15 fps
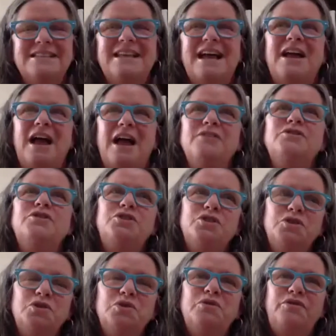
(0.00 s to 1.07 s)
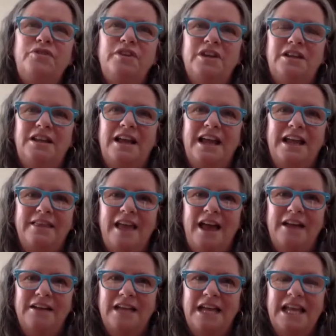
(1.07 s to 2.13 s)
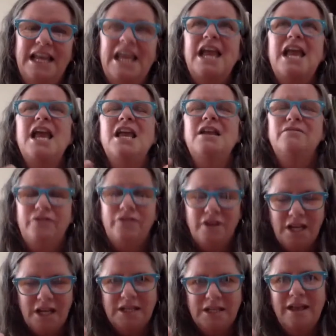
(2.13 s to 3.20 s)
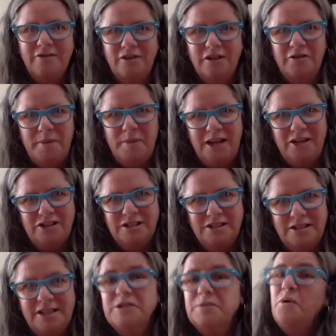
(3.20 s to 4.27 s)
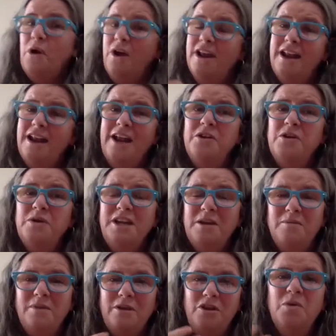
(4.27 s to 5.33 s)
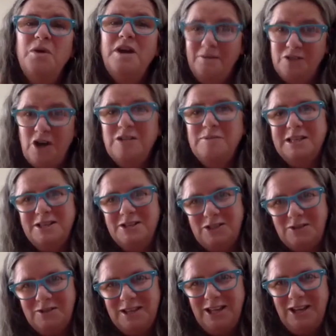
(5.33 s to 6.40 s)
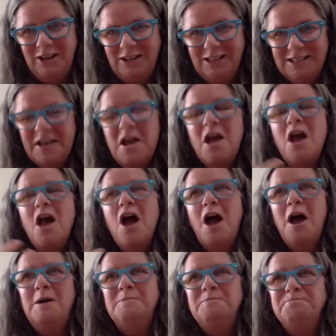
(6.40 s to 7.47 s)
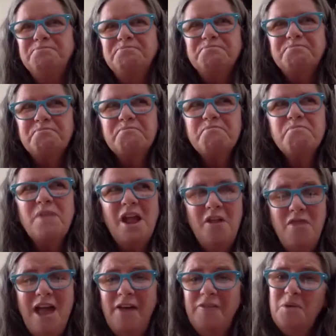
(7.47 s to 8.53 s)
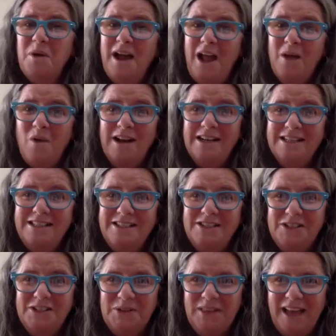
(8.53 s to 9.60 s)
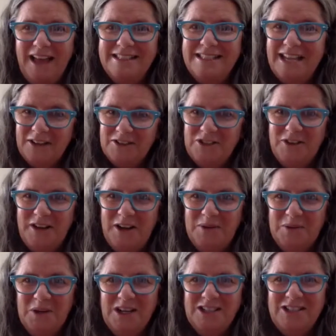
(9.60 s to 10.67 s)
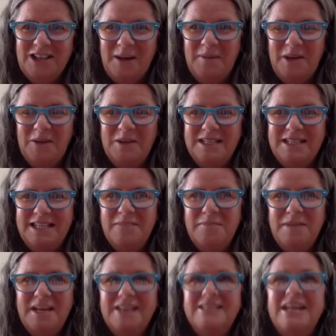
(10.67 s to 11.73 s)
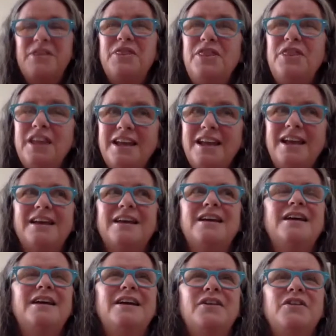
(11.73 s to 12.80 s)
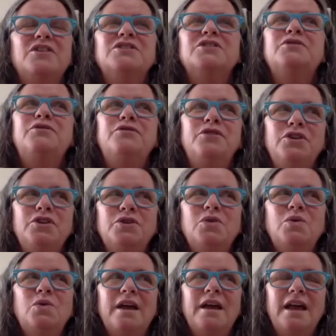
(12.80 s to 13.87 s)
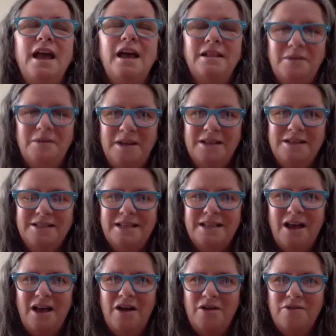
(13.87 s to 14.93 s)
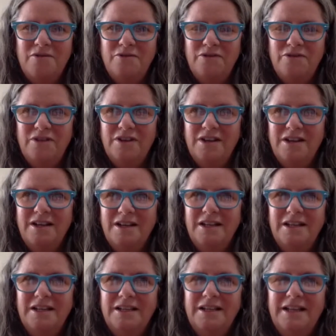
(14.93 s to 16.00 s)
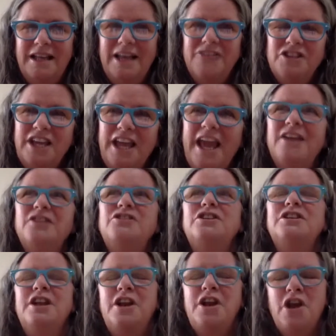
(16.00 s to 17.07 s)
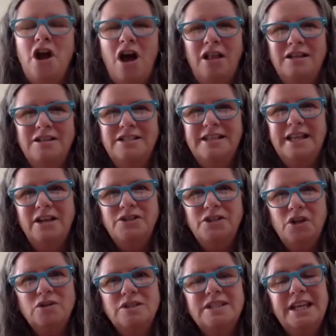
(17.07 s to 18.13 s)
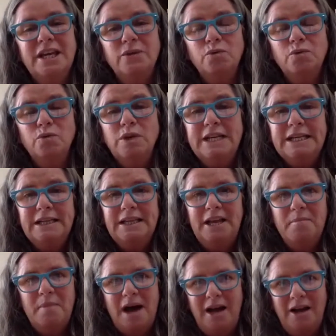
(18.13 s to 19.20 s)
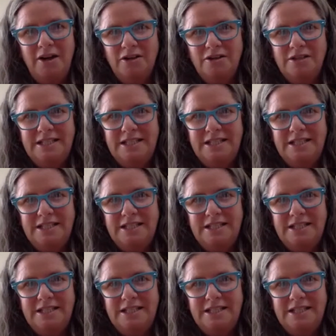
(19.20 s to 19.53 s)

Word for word: I, I do feel like that like infinite level of patience is important. And I know, Kim, you and I have talked about this over the years. Um, and that's why I wanted to do that tech train workshop that we did, because I think there's a few elements of education and knowledge that adults get really mired